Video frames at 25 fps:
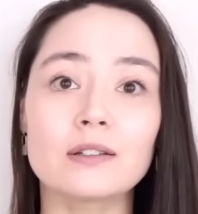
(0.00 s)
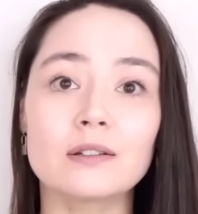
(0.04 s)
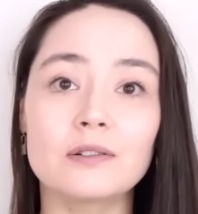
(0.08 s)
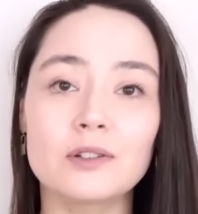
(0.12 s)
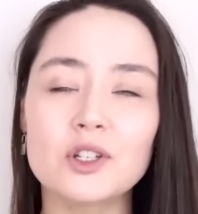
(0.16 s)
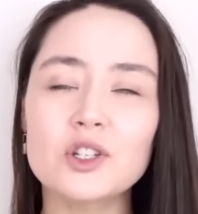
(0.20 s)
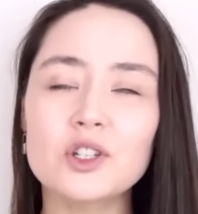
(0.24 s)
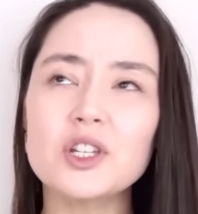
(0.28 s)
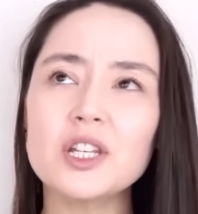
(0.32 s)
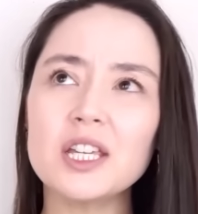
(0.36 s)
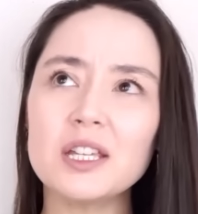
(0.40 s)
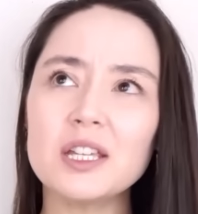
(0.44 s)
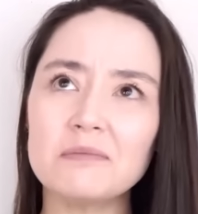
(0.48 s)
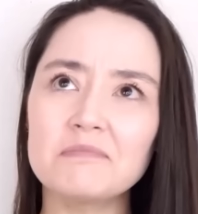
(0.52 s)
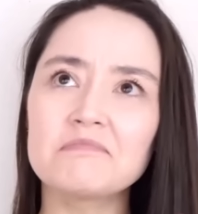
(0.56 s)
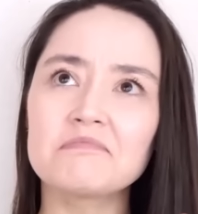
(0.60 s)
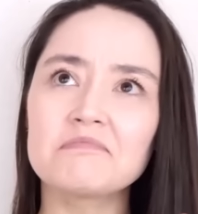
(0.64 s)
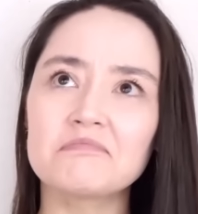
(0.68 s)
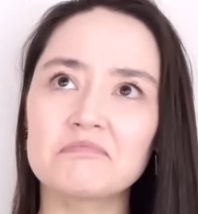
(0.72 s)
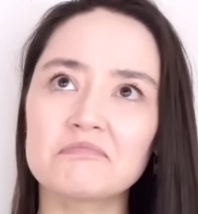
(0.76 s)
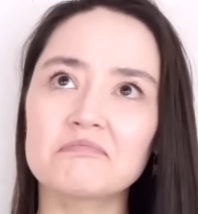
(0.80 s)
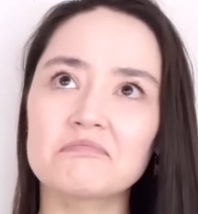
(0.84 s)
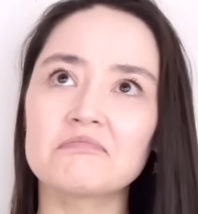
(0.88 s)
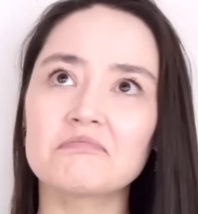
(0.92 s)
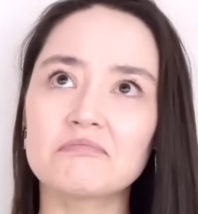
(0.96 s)
She
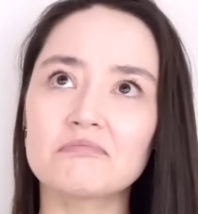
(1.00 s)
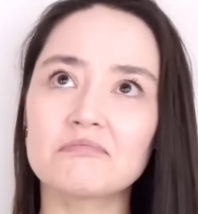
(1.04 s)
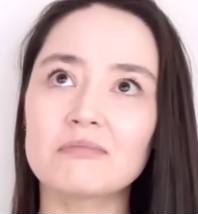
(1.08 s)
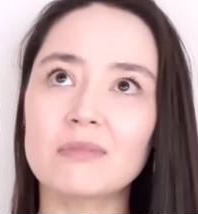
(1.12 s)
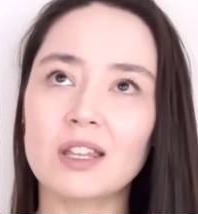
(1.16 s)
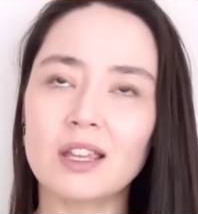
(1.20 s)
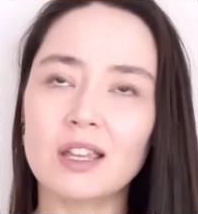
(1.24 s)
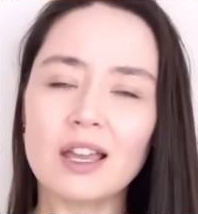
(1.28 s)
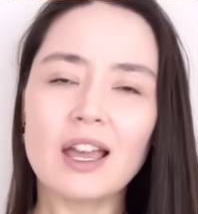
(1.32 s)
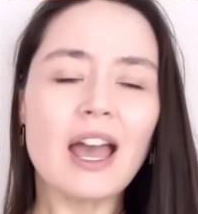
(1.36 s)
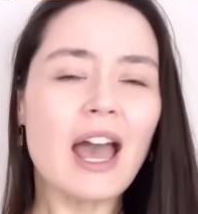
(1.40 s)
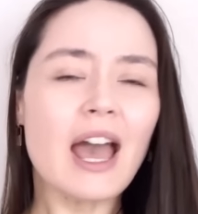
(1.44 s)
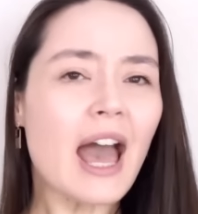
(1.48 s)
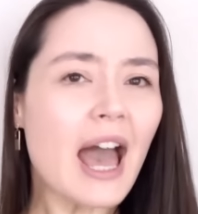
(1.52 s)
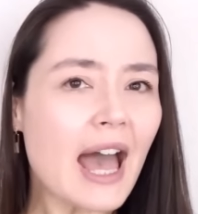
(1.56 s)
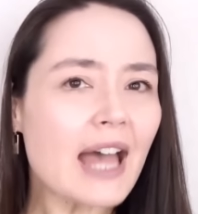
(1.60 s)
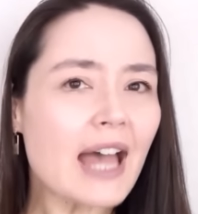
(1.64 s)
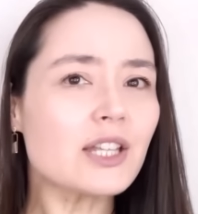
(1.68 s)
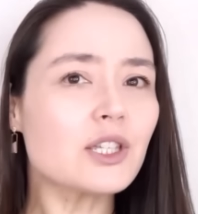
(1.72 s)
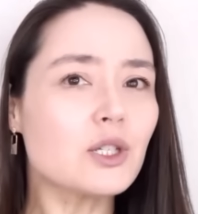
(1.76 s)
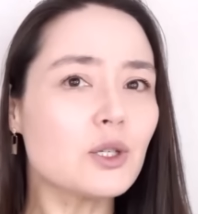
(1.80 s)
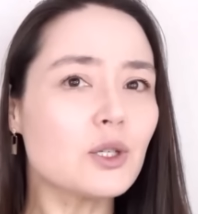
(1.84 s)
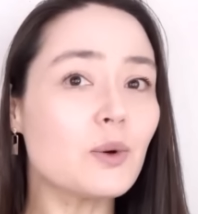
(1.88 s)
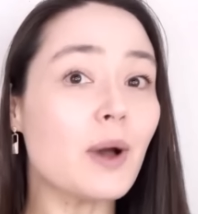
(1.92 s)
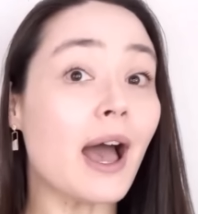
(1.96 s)
had
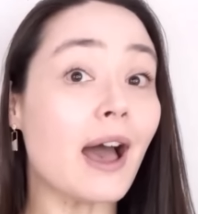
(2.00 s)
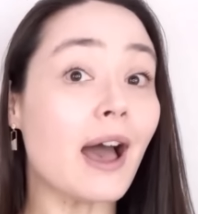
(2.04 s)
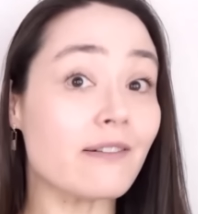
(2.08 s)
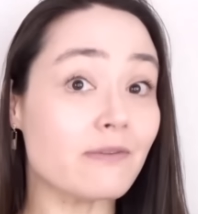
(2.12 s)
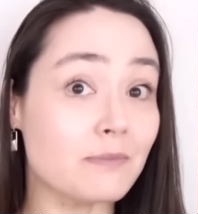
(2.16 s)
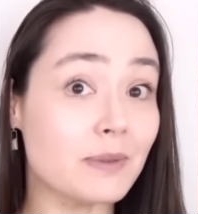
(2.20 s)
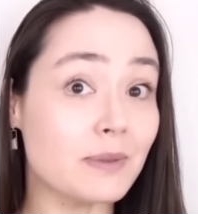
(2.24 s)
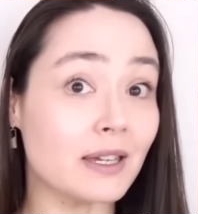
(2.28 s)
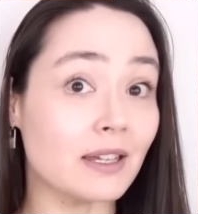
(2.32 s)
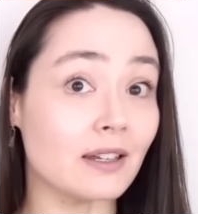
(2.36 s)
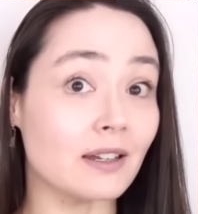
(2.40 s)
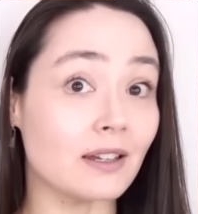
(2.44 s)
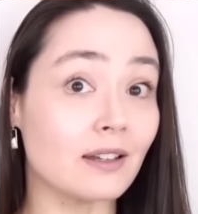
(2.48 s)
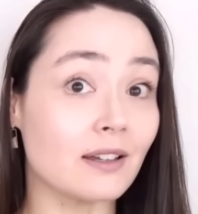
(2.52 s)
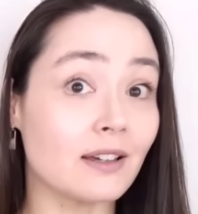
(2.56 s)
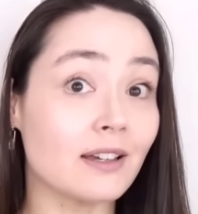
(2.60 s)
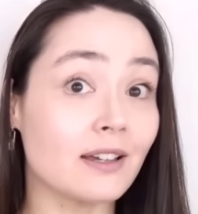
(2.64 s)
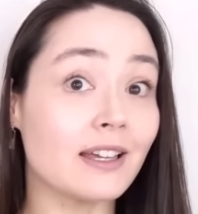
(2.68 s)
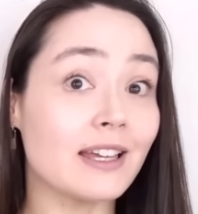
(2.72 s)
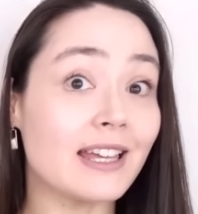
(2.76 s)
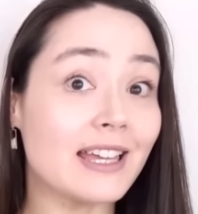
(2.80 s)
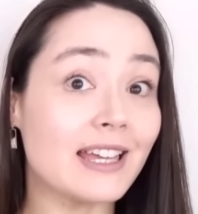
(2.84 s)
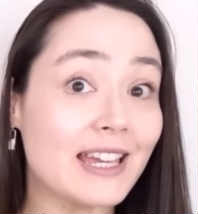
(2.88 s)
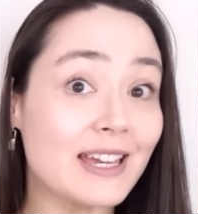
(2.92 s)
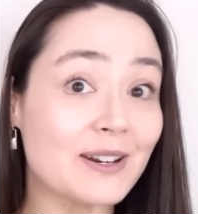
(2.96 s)
to have been
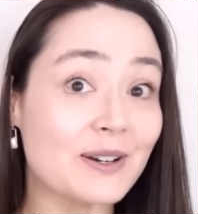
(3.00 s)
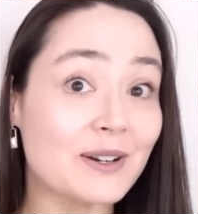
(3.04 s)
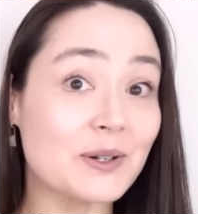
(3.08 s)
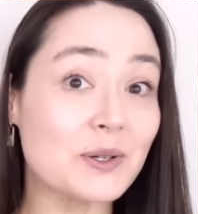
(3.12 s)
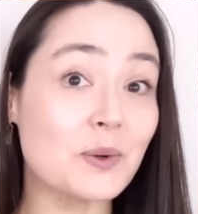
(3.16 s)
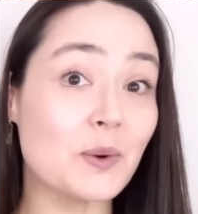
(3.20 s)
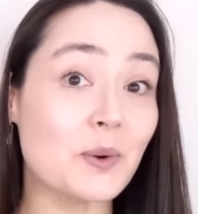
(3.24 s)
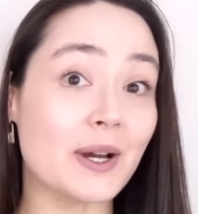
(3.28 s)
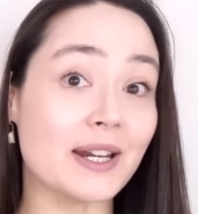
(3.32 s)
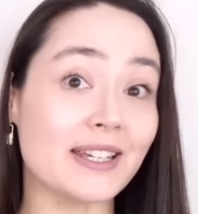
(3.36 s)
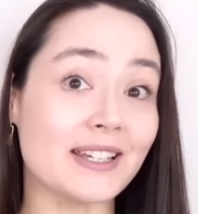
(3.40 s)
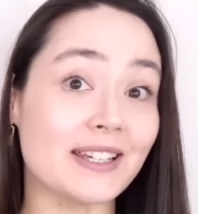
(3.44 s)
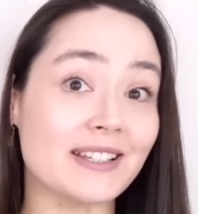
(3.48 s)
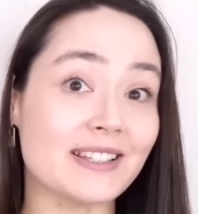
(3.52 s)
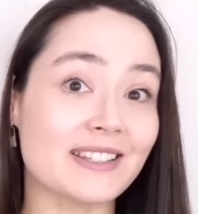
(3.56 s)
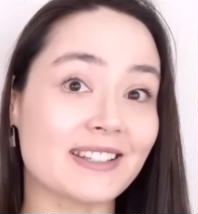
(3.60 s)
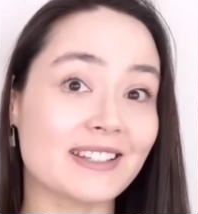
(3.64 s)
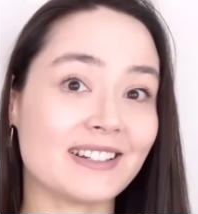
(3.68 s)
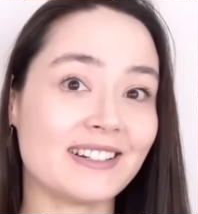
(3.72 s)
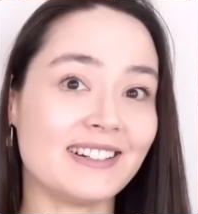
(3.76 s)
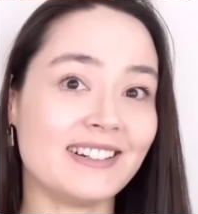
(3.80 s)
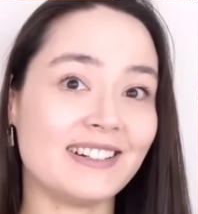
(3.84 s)
in her 20s.